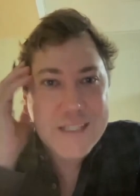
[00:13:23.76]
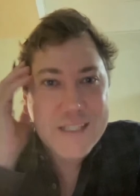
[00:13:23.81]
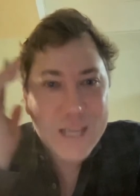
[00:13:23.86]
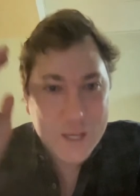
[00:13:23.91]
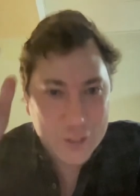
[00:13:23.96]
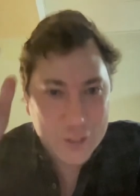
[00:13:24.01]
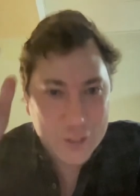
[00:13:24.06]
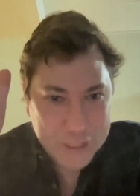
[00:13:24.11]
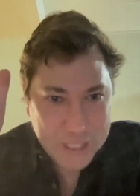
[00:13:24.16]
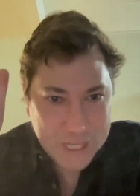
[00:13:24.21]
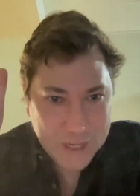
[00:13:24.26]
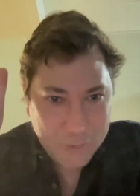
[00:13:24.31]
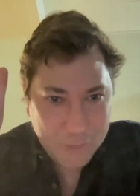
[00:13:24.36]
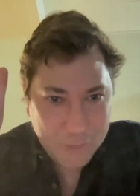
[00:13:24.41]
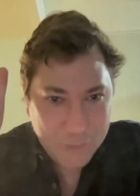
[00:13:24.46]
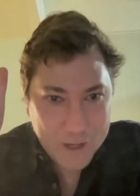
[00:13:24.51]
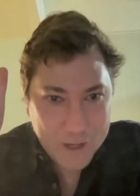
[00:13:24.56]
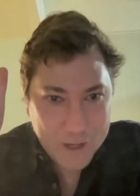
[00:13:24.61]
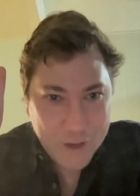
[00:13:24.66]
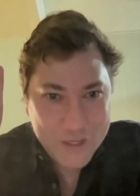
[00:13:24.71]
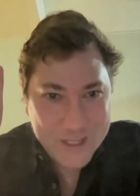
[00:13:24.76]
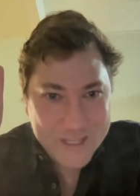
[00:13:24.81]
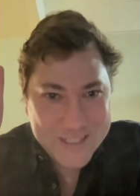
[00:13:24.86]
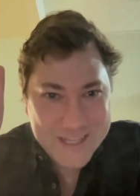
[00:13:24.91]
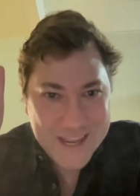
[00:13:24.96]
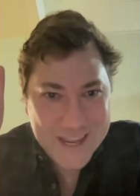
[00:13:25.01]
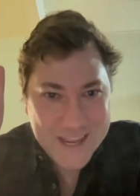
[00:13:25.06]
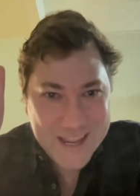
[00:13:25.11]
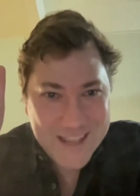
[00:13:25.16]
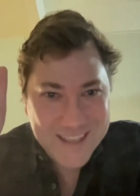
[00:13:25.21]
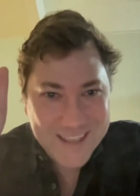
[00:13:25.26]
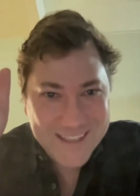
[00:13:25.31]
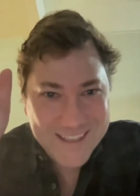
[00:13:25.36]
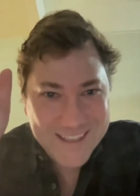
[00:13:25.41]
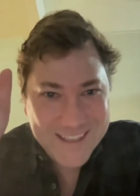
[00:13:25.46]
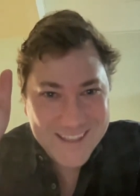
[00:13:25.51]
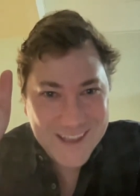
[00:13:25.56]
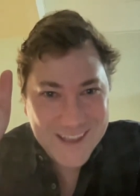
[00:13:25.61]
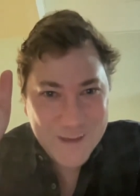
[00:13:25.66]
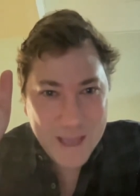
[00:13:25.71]
as I understand it, radio DJ
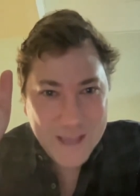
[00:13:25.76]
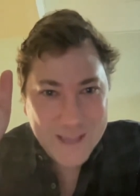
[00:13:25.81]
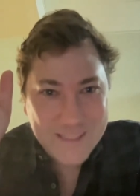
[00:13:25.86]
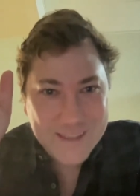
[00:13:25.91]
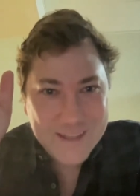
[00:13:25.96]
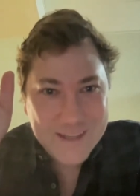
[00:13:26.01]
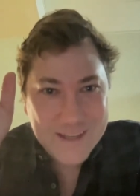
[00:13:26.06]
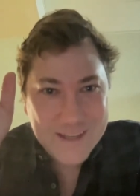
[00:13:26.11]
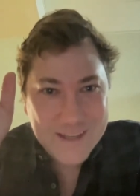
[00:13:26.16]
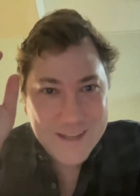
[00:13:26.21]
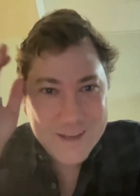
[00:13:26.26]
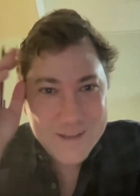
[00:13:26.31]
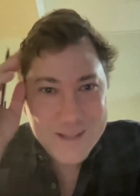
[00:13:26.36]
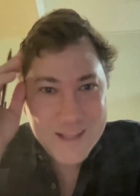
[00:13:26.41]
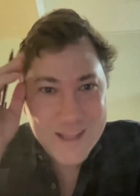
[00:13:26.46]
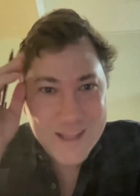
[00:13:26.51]
back in the still day.